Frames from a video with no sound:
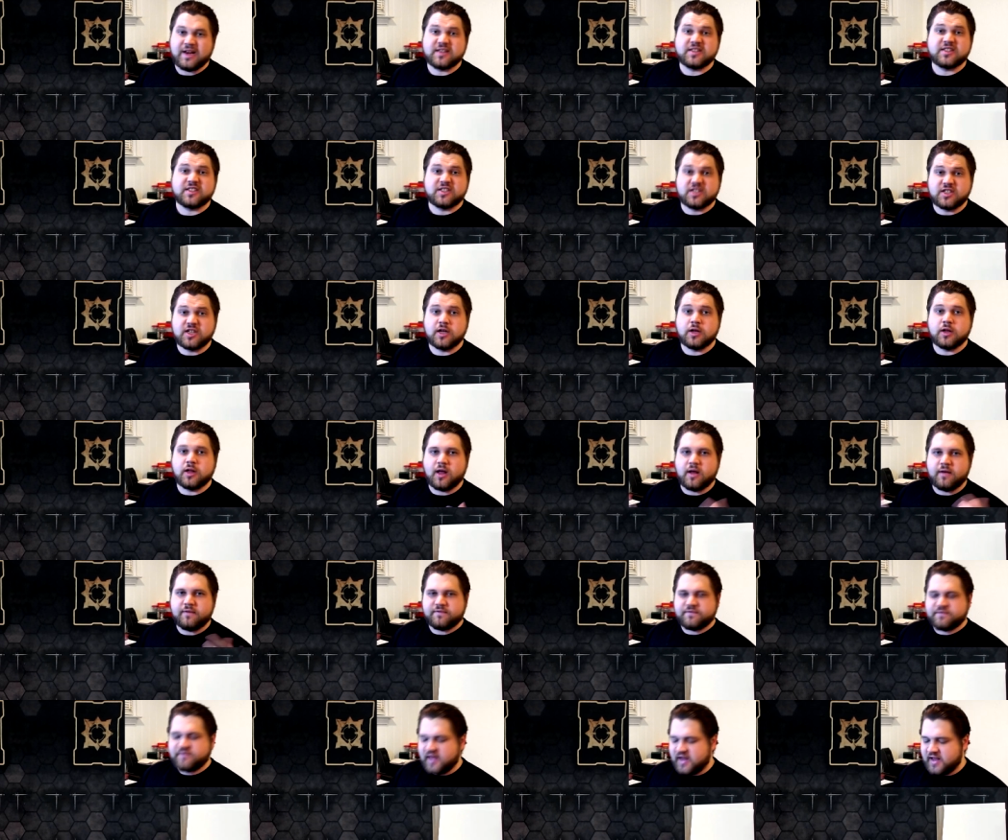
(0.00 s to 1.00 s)
but I mean, it's
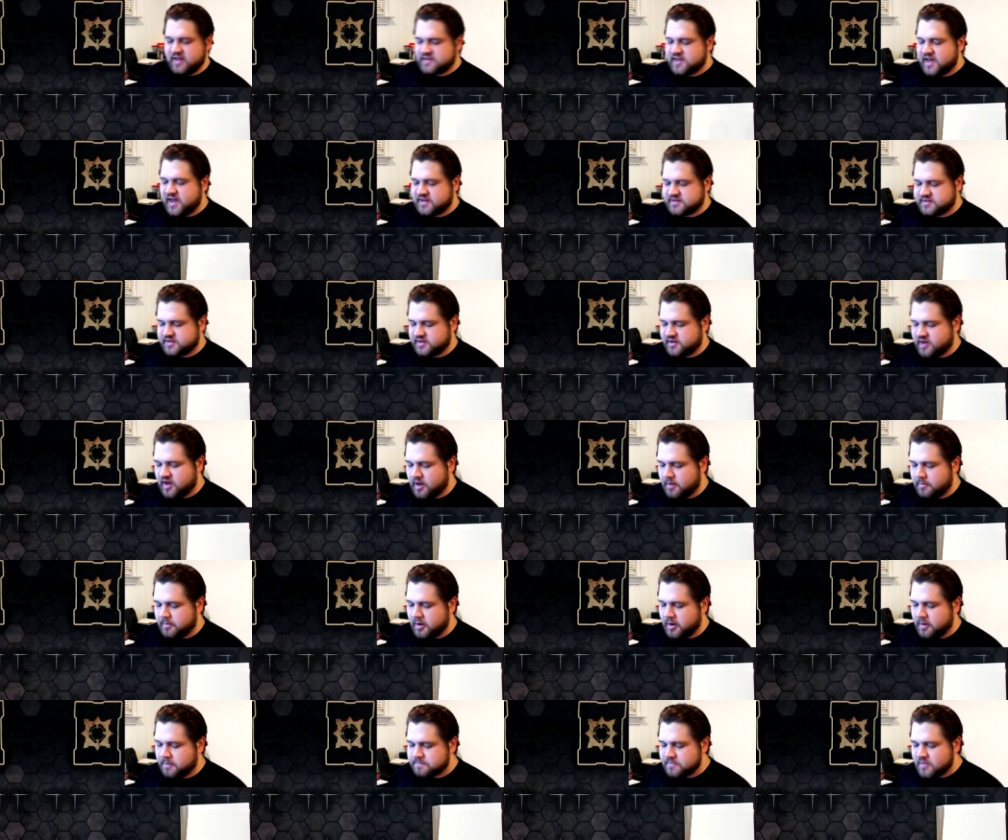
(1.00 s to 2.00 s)
still a
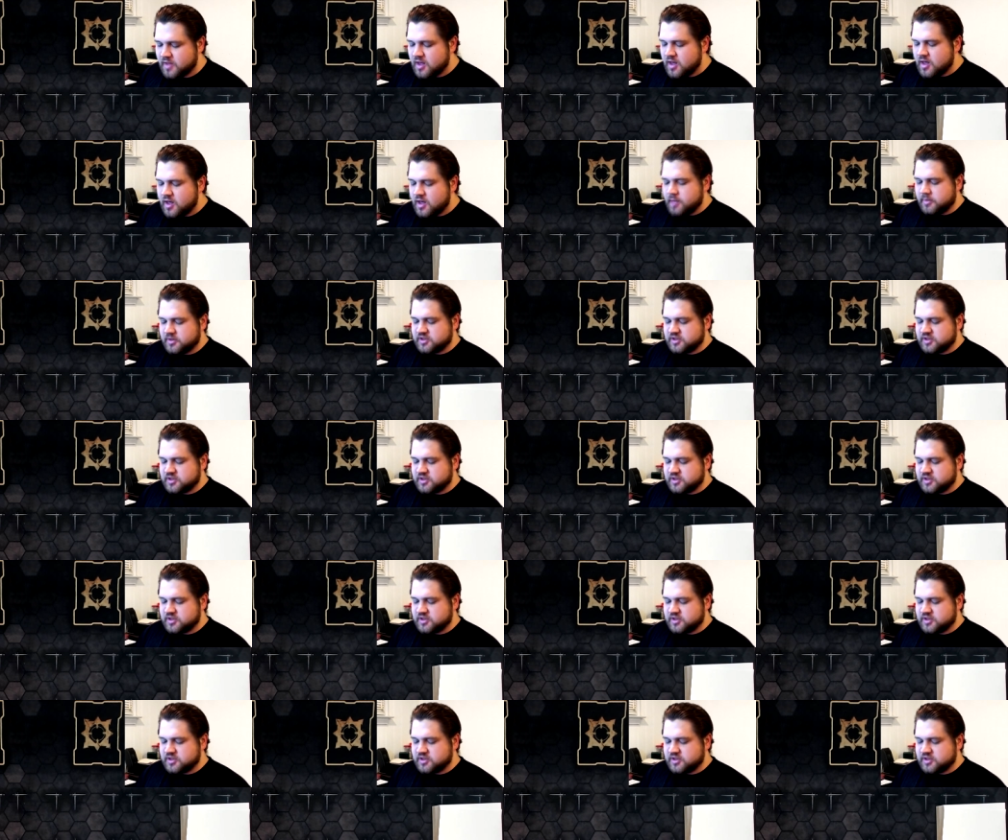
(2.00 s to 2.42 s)
fantastic combo.